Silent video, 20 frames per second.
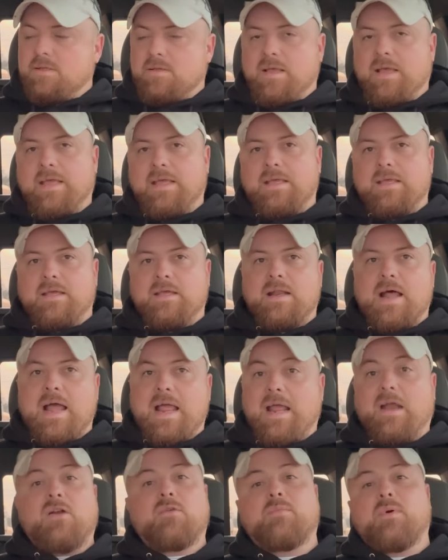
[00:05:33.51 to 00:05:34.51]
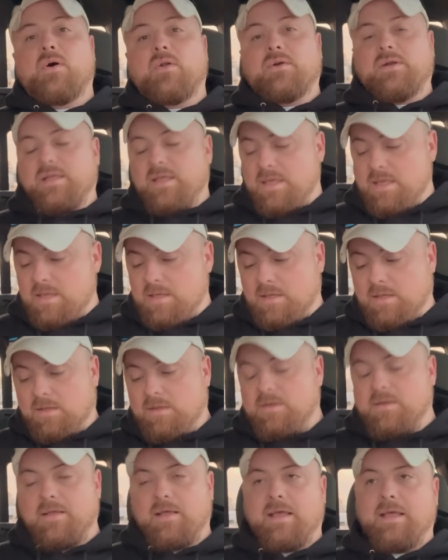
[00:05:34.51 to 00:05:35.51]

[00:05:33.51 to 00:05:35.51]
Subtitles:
and I airballed it again.